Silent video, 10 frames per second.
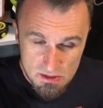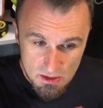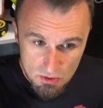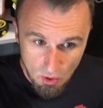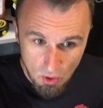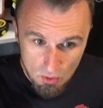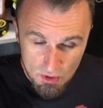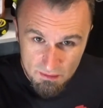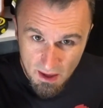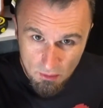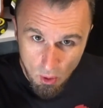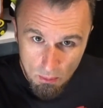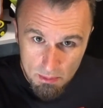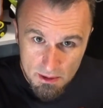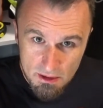the door would have not
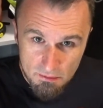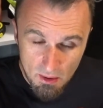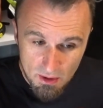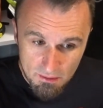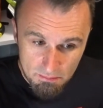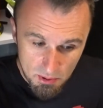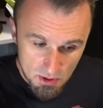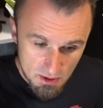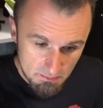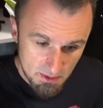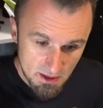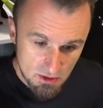opened if I would have put a bigger